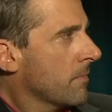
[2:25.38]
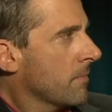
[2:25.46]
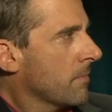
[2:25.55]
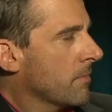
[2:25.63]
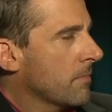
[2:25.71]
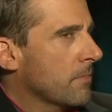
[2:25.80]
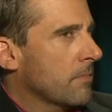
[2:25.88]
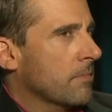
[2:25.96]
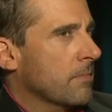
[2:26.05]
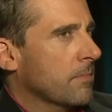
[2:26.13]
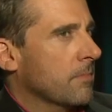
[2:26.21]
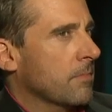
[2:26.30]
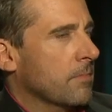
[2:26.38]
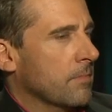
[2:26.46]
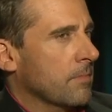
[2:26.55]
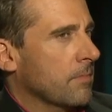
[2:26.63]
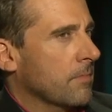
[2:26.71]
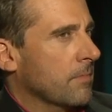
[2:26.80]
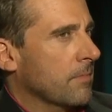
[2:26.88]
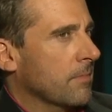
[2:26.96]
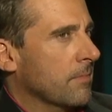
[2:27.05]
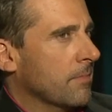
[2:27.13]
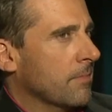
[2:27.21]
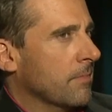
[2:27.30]

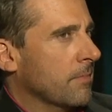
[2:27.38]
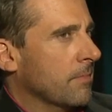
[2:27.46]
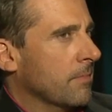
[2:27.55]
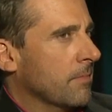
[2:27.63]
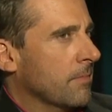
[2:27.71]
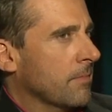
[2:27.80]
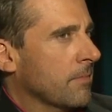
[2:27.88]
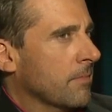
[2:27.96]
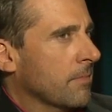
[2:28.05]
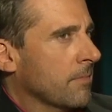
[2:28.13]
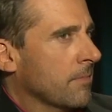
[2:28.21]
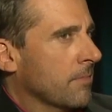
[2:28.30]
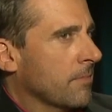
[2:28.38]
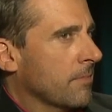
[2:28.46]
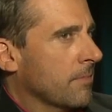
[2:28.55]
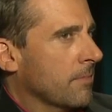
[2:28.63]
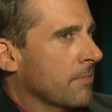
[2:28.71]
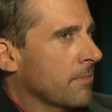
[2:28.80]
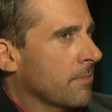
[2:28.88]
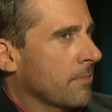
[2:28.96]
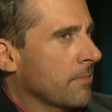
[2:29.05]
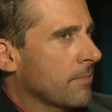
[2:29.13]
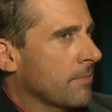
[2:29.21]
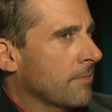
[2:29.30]

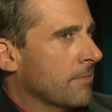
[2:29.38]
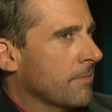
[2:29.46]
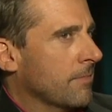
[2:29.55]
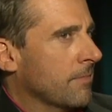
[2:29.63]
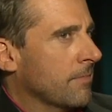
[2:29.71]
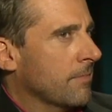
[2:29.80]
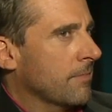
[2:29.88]
(not speaking)